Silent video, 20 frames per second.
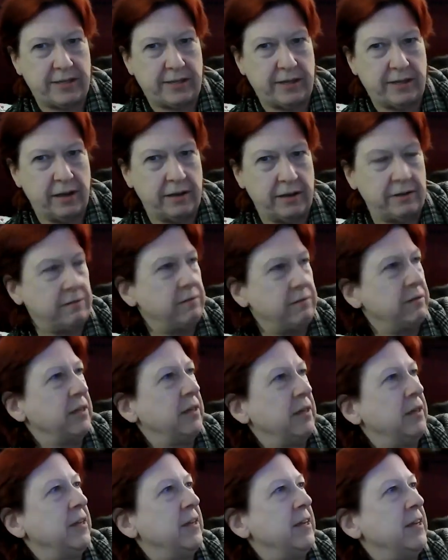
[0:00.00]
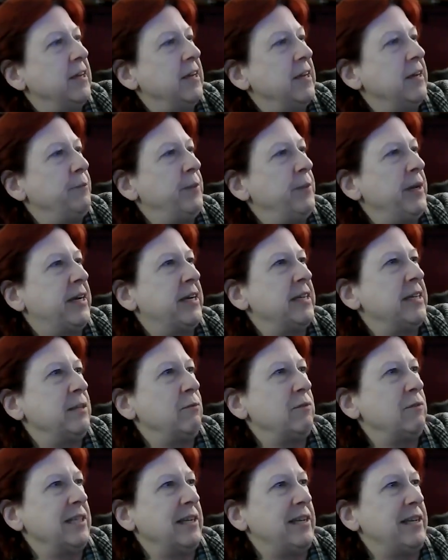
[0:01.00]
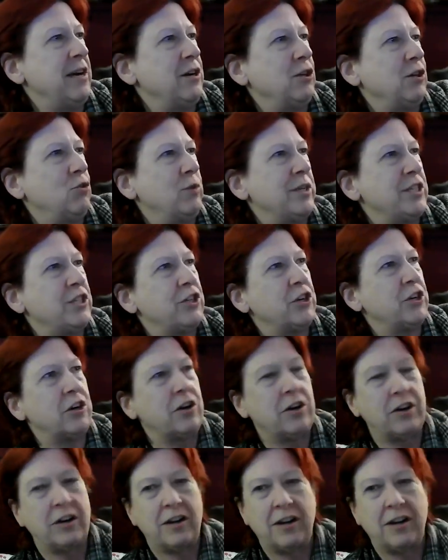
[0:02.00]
son because it was a tongue twister.